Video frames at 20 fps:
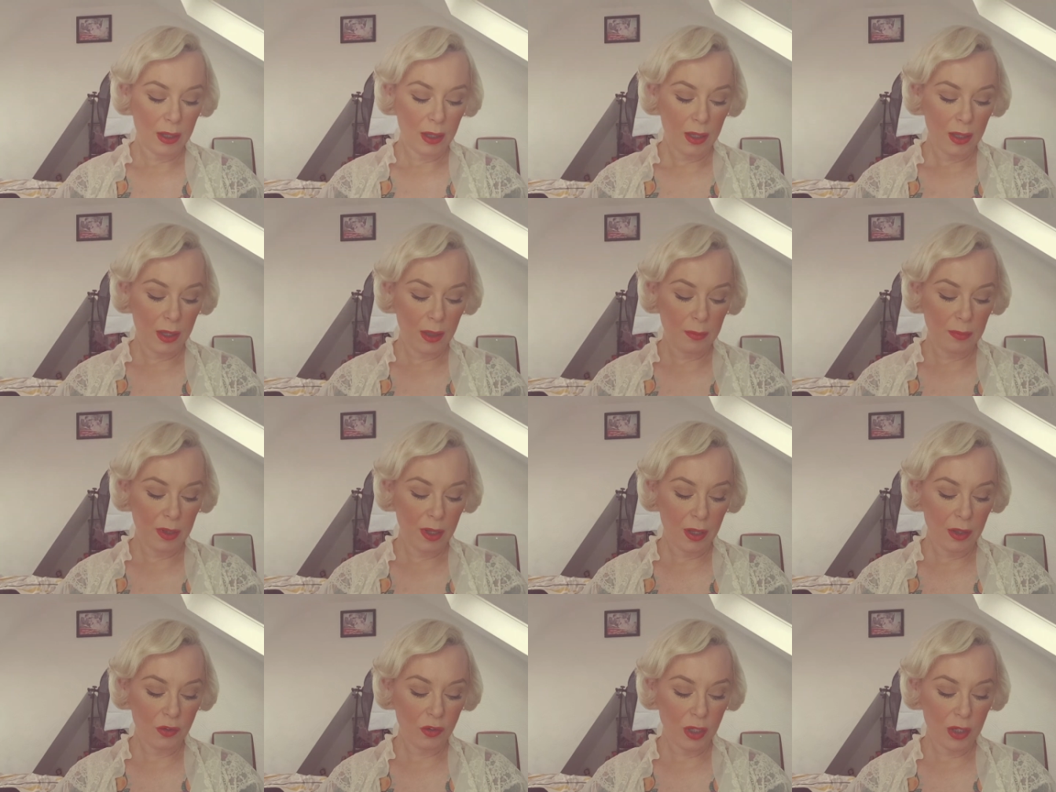The
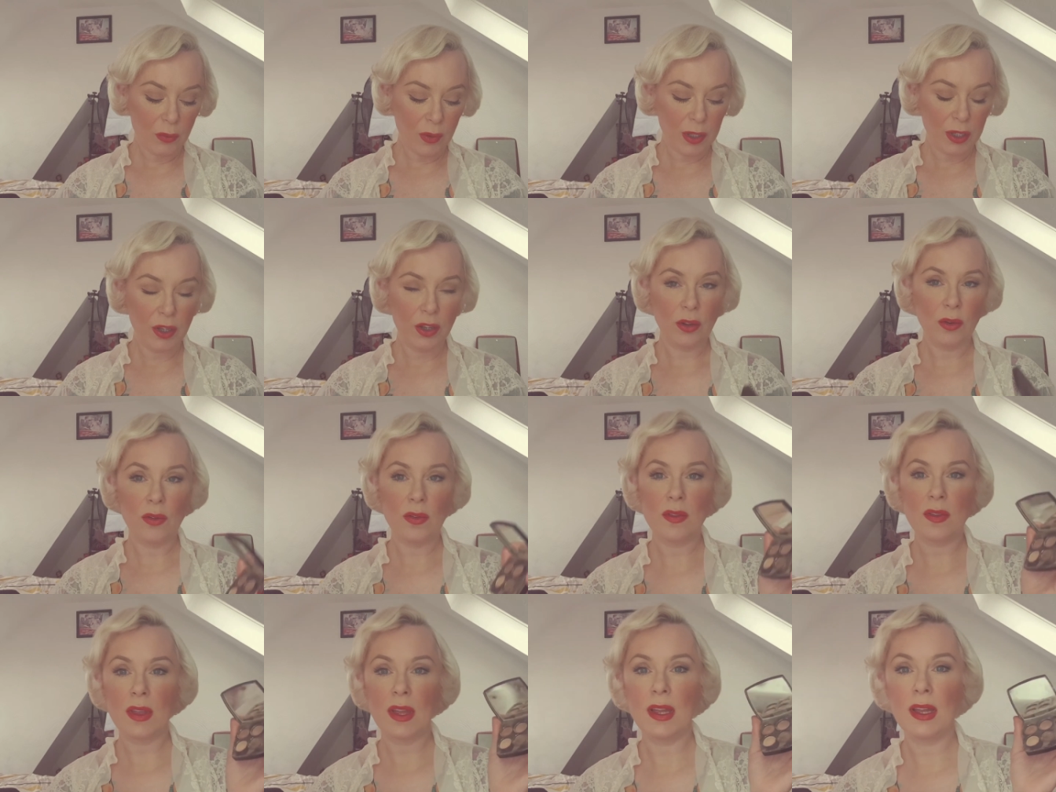eyeshadow I
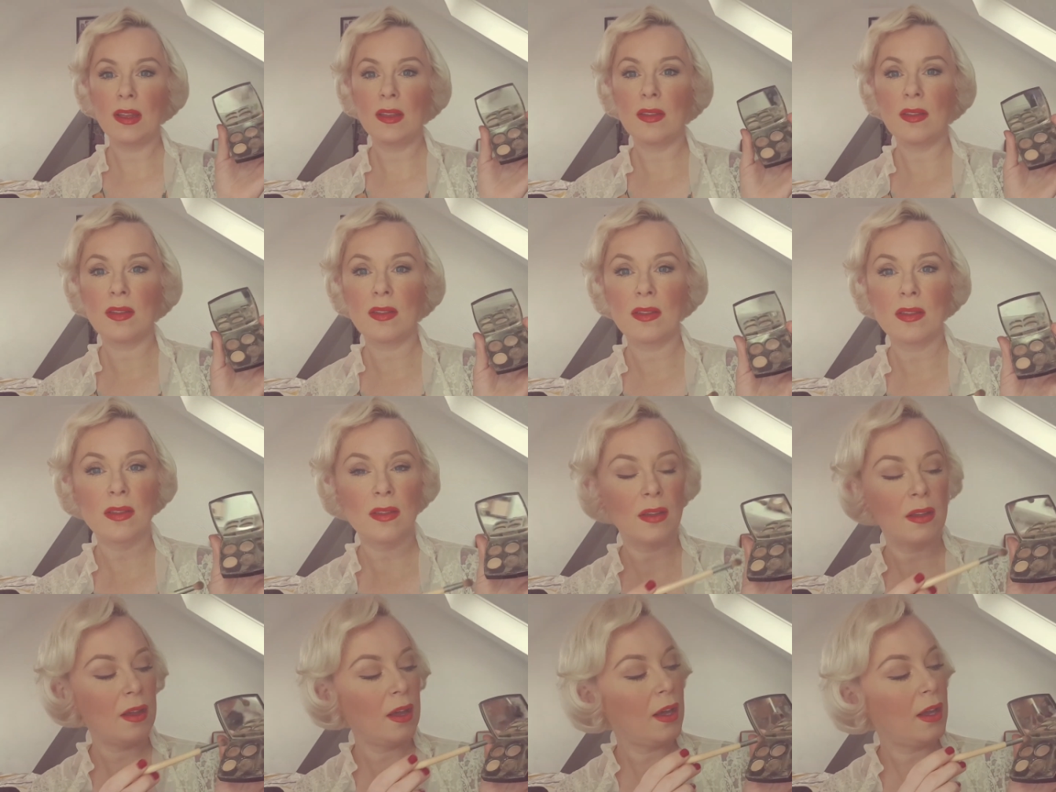use is
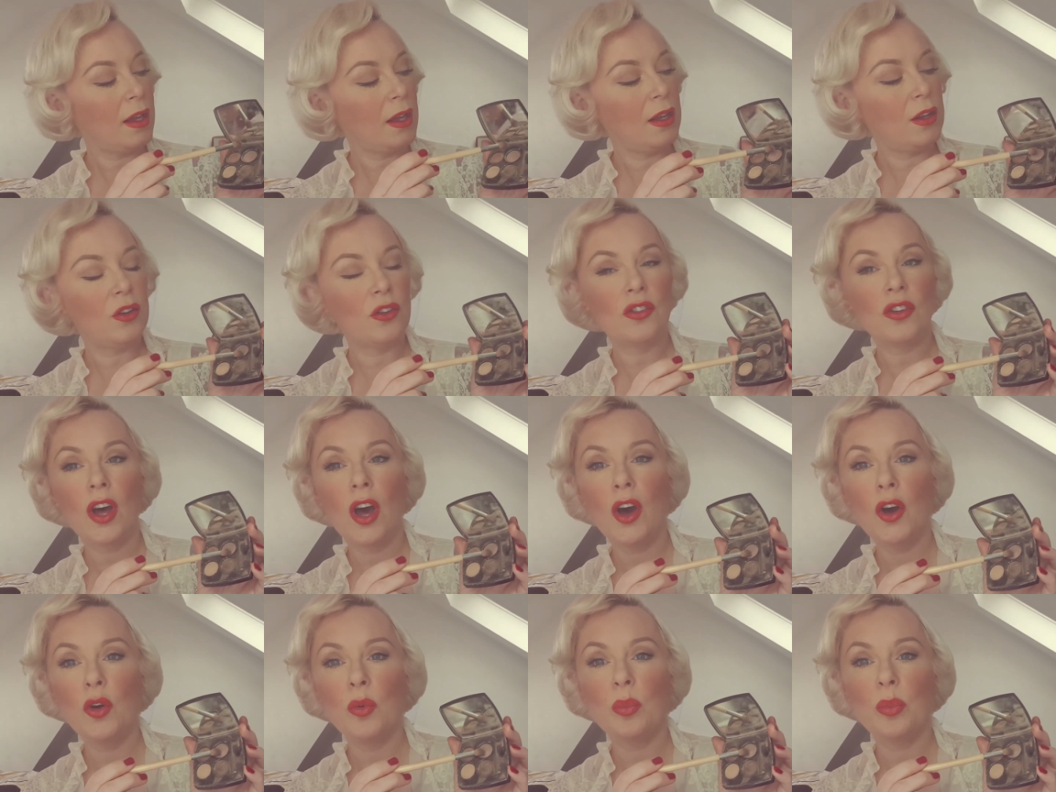a
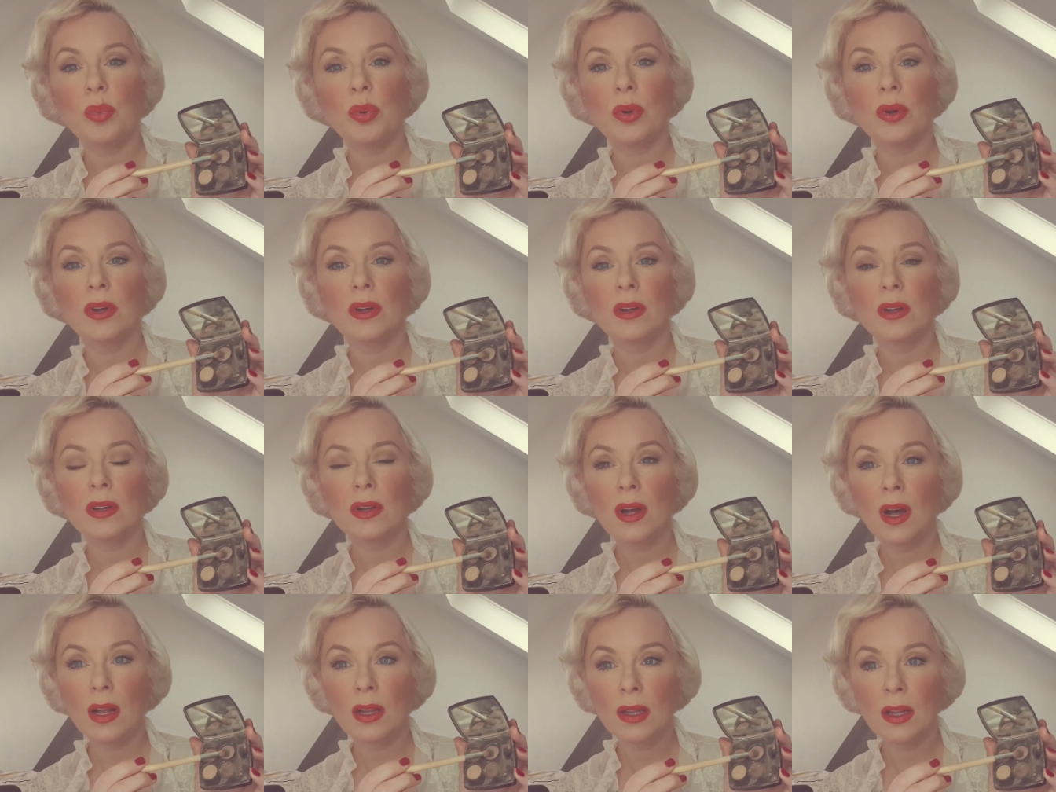taupe
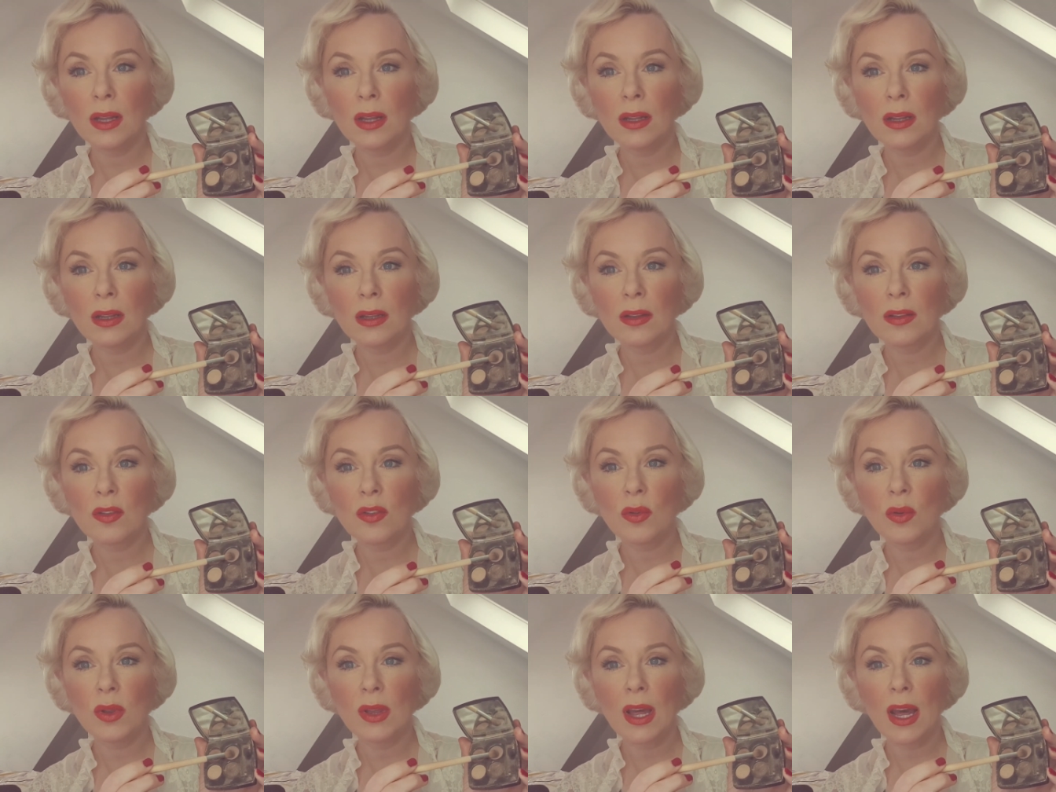colour,
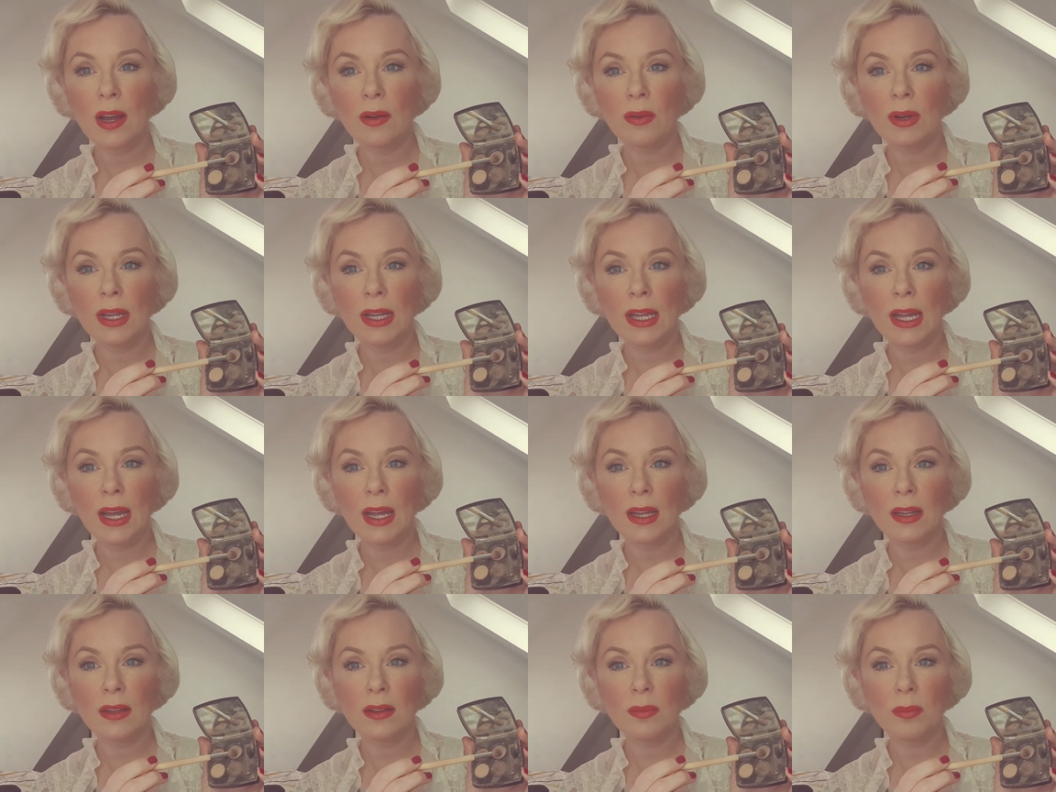so you can't really
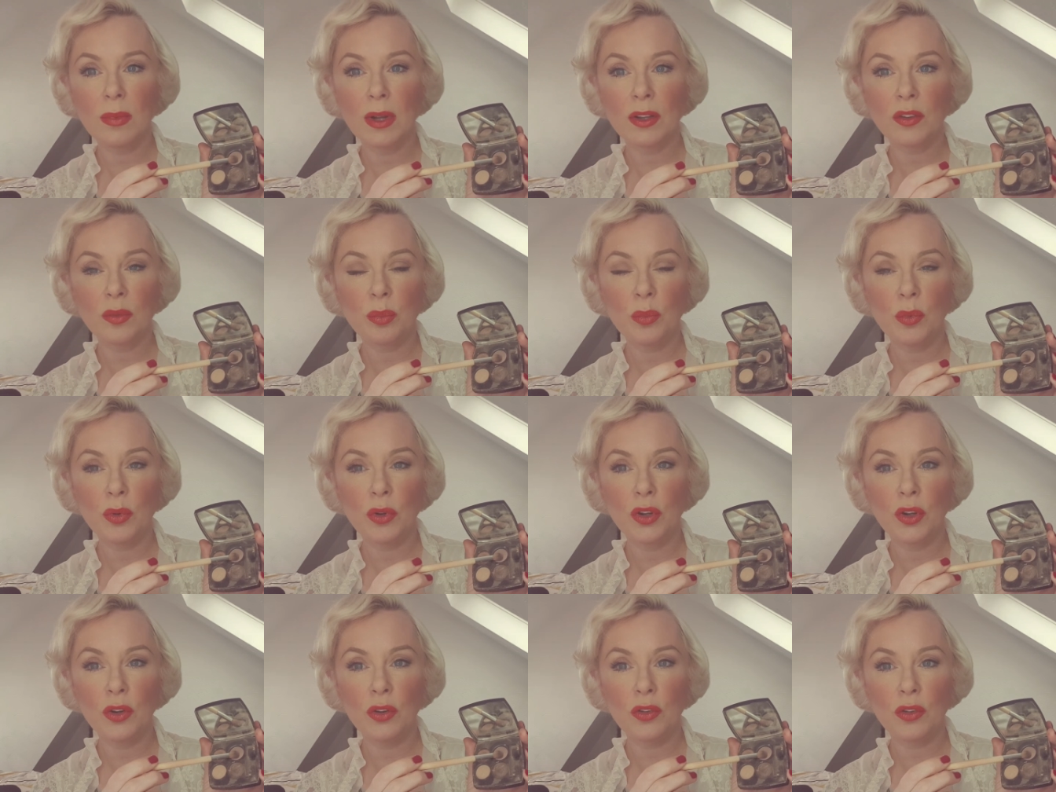get much more
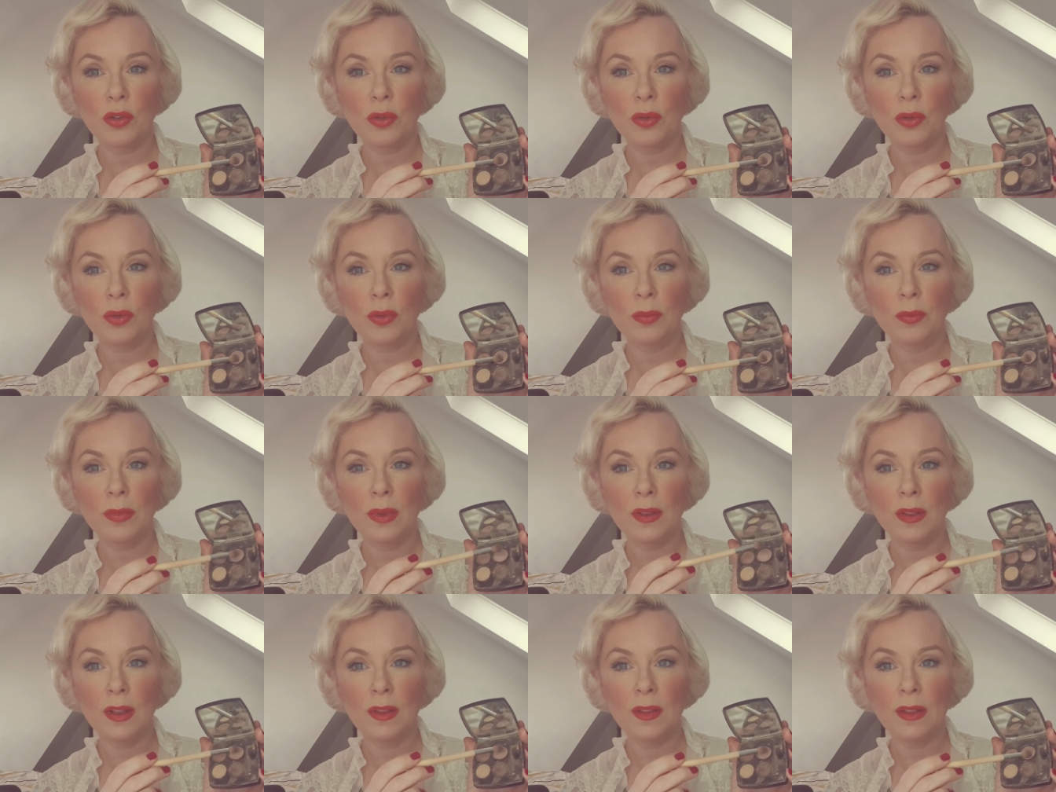neutral
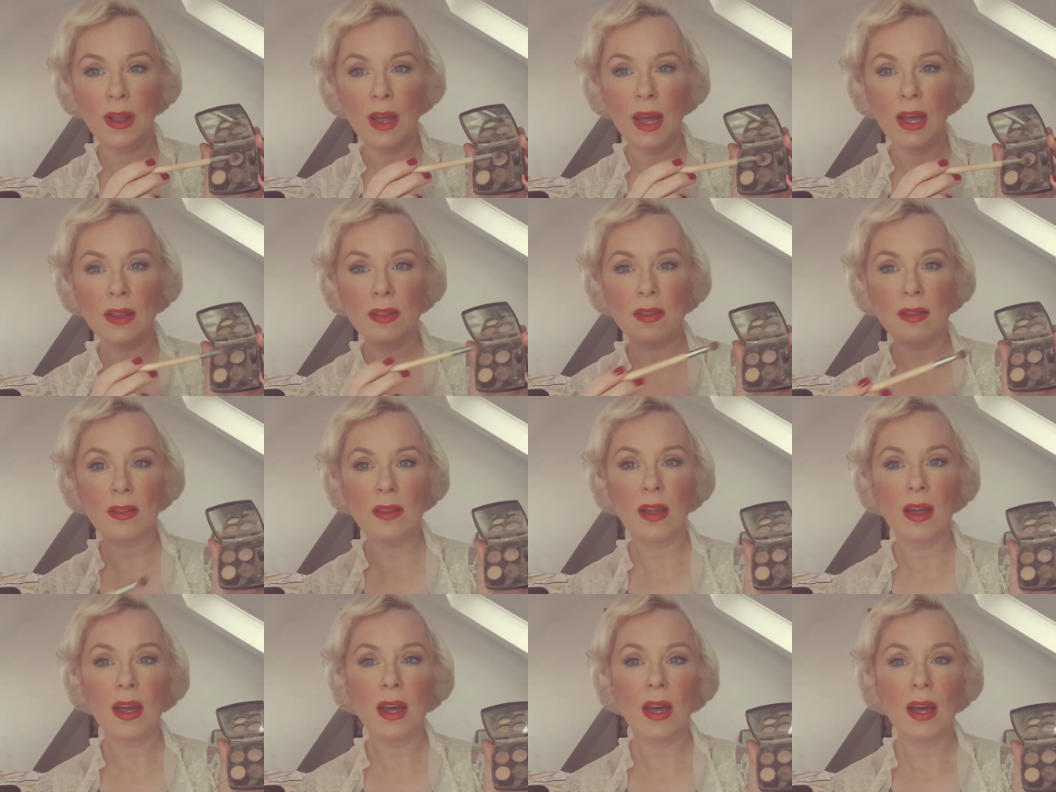than that.